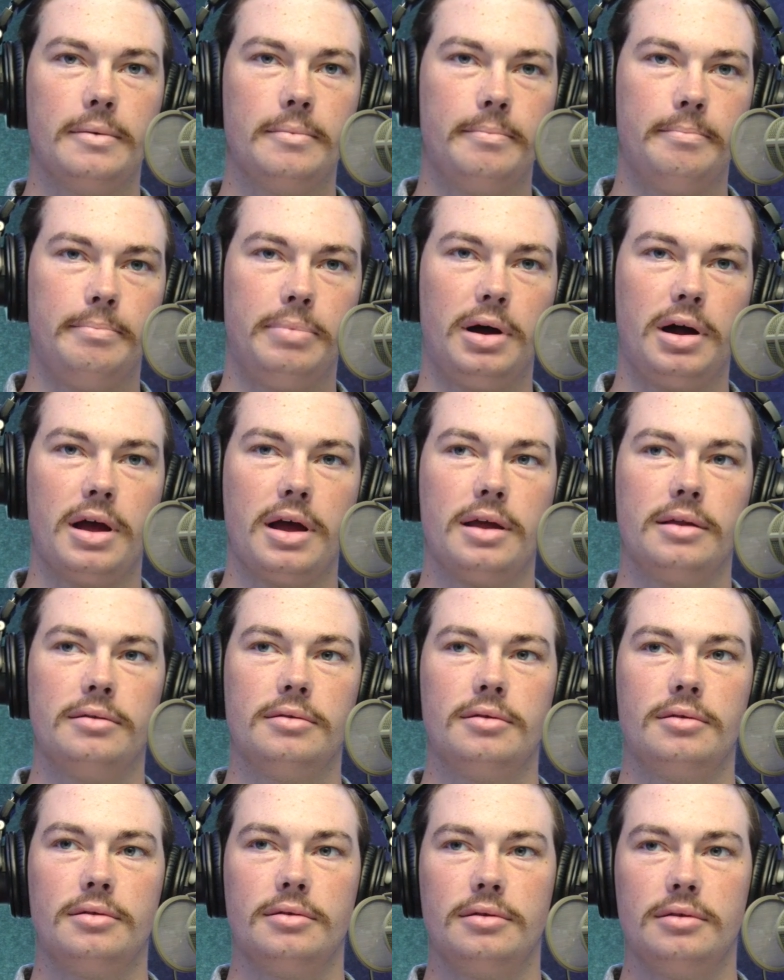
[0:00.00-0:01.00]
but
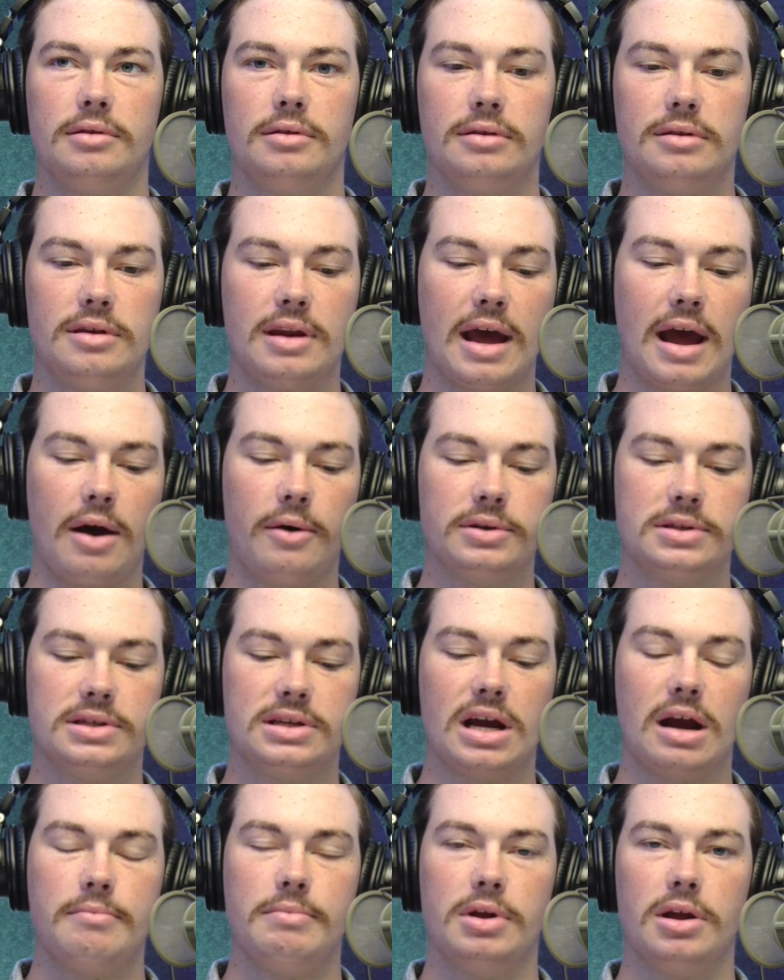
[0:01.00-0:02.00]
now it's
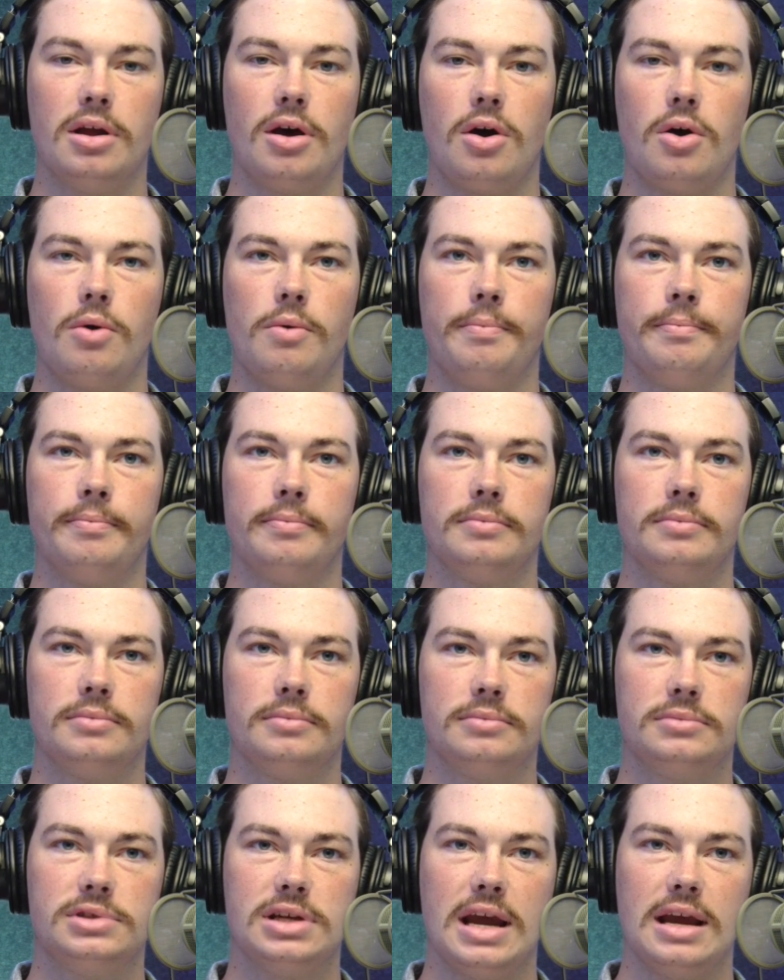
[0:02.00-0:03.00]
time to go
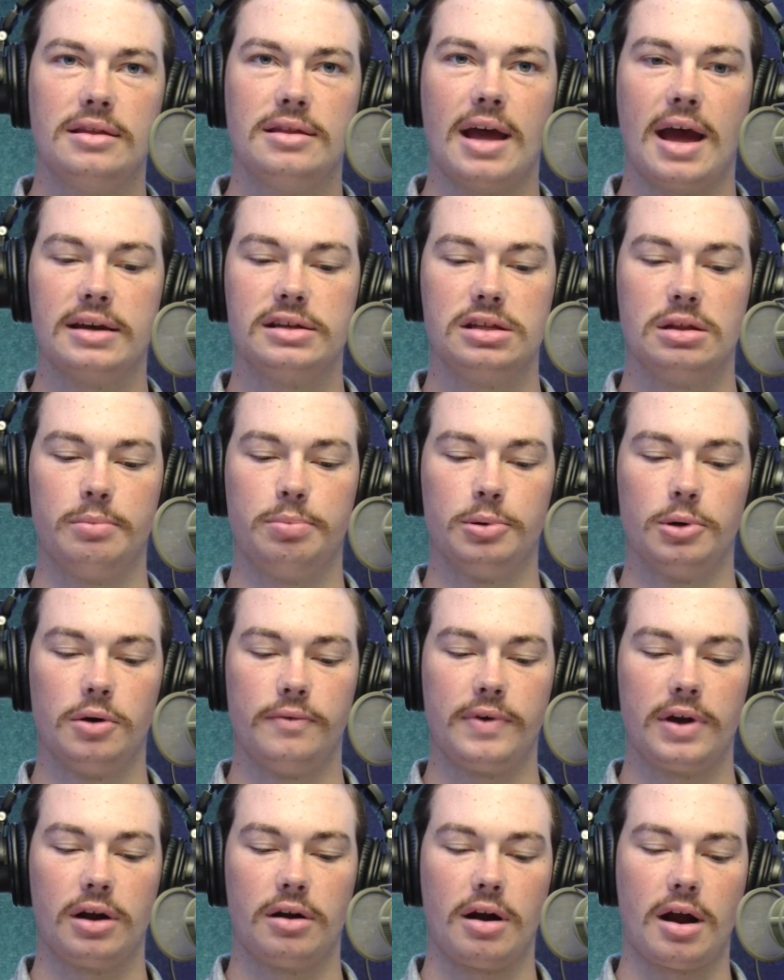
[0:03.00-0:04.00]
take that to the
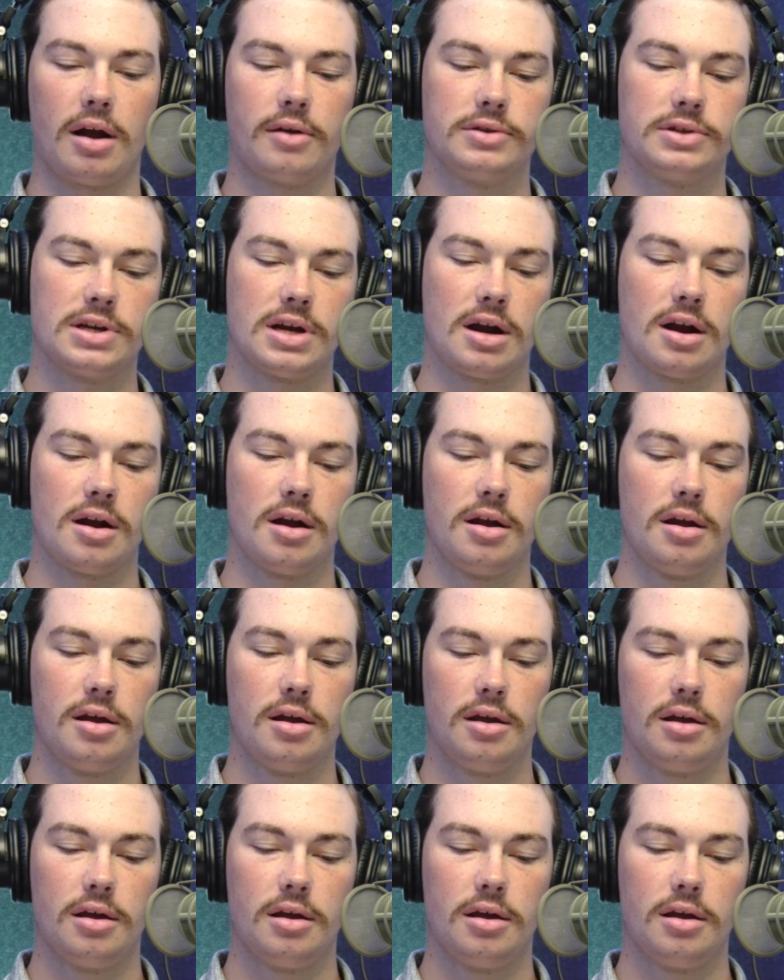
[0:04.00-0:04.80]
proving grounds here.